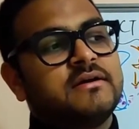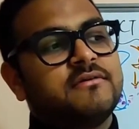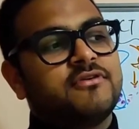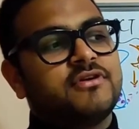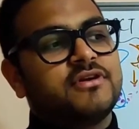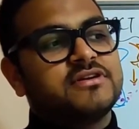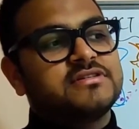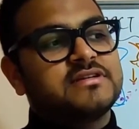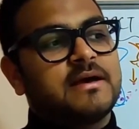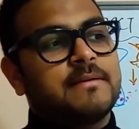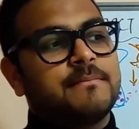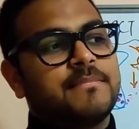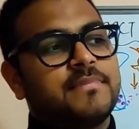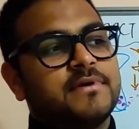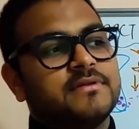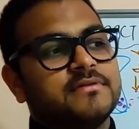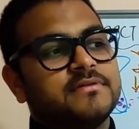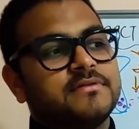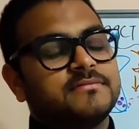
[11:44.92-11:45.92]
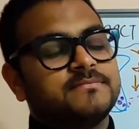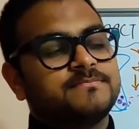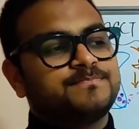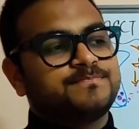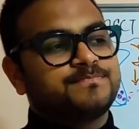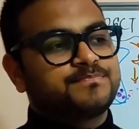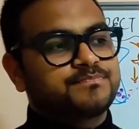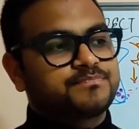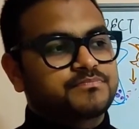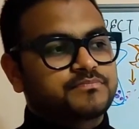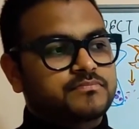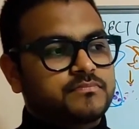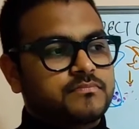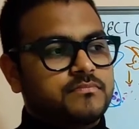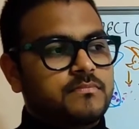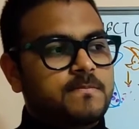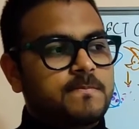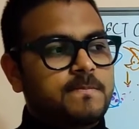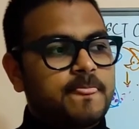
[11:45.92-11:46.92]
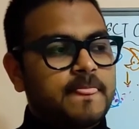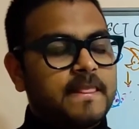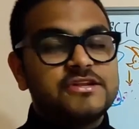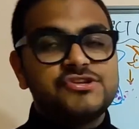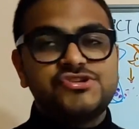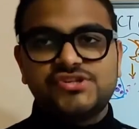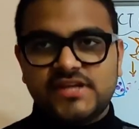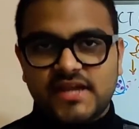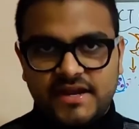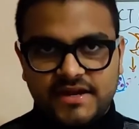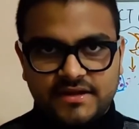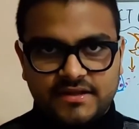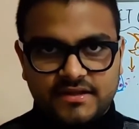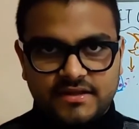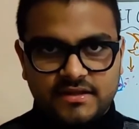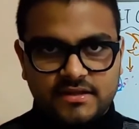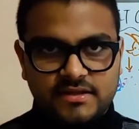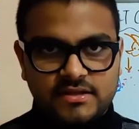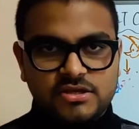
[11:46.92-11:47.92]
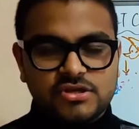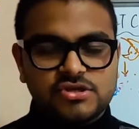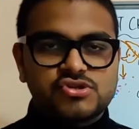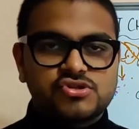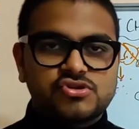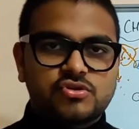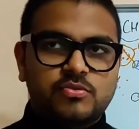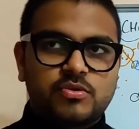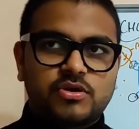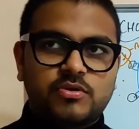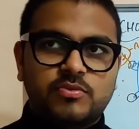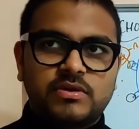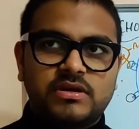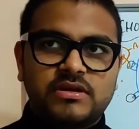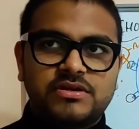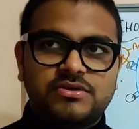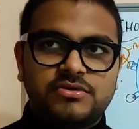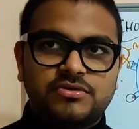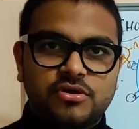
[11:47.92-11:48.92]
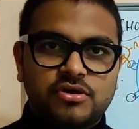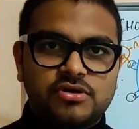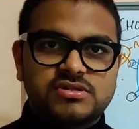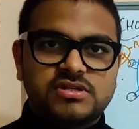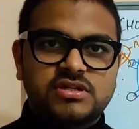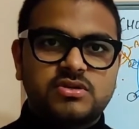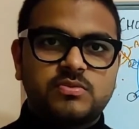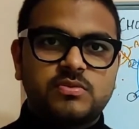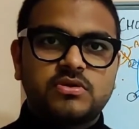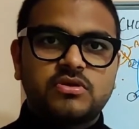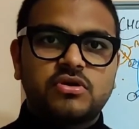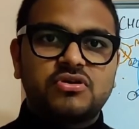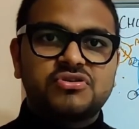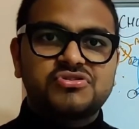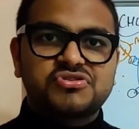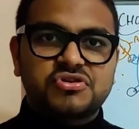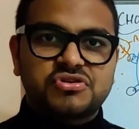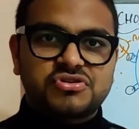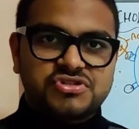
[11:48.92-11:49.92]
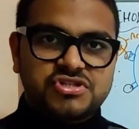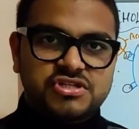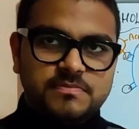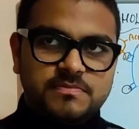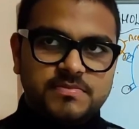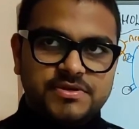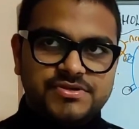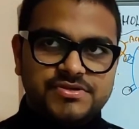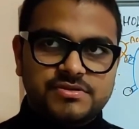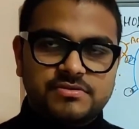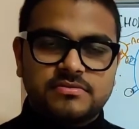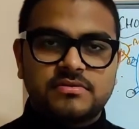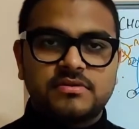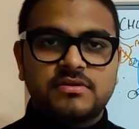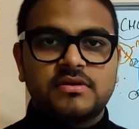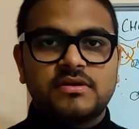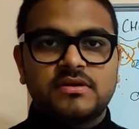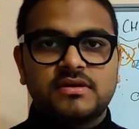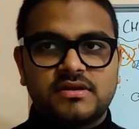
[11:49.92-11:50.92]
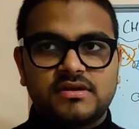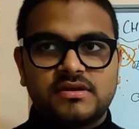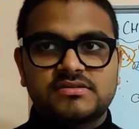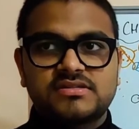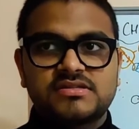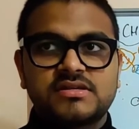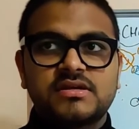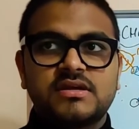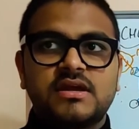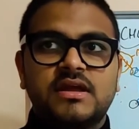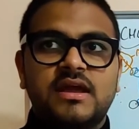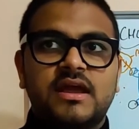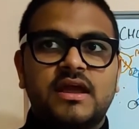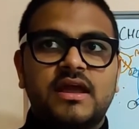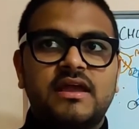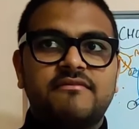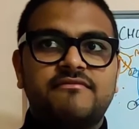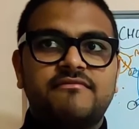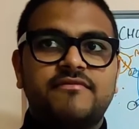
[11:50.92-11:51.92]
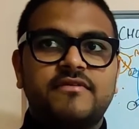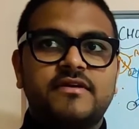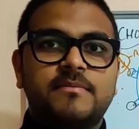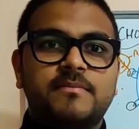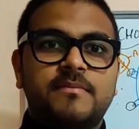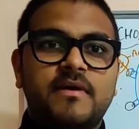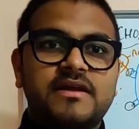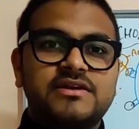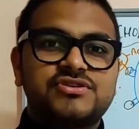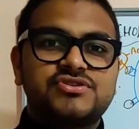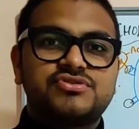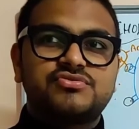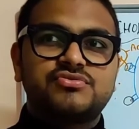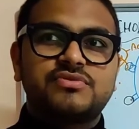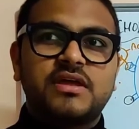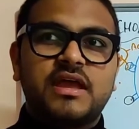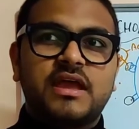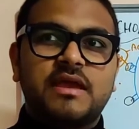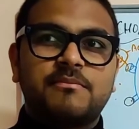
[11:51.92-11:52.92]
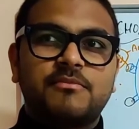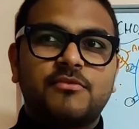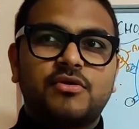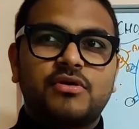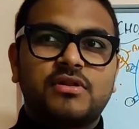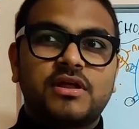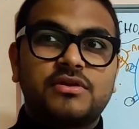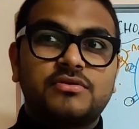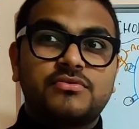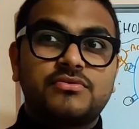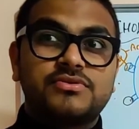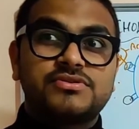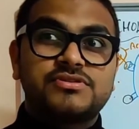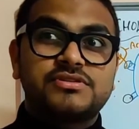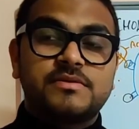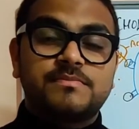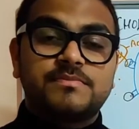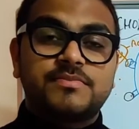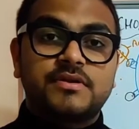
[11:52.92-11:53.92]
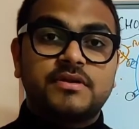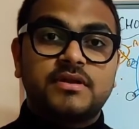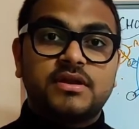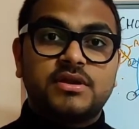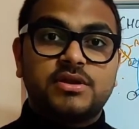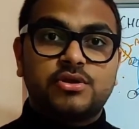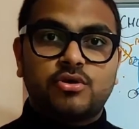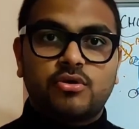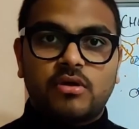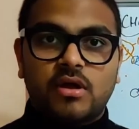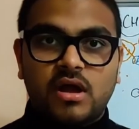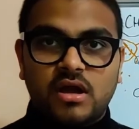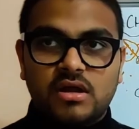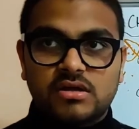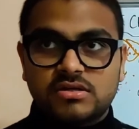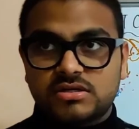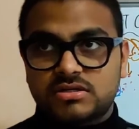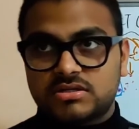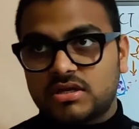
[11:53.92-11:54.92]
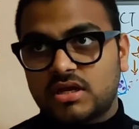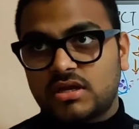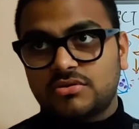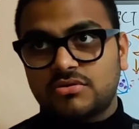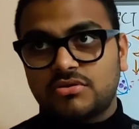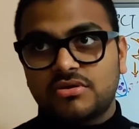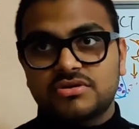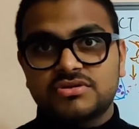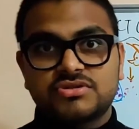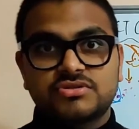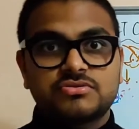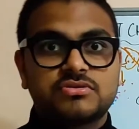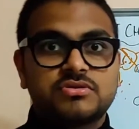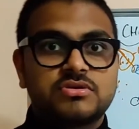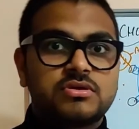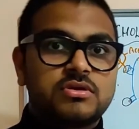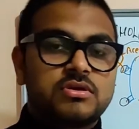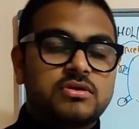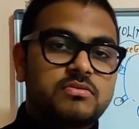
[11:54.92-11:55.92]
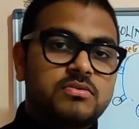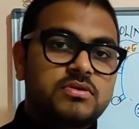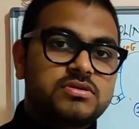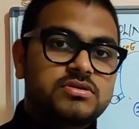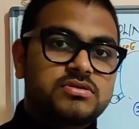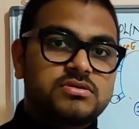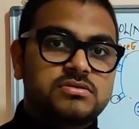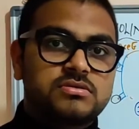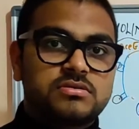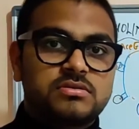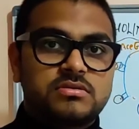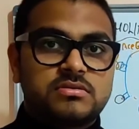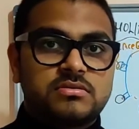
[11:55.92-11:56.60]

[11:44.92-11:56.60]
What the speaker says: for example GIT, so what will it cause? It will cause constipation. Yes, if it binds to the M-cholinereceptor in your heart, it can cause what?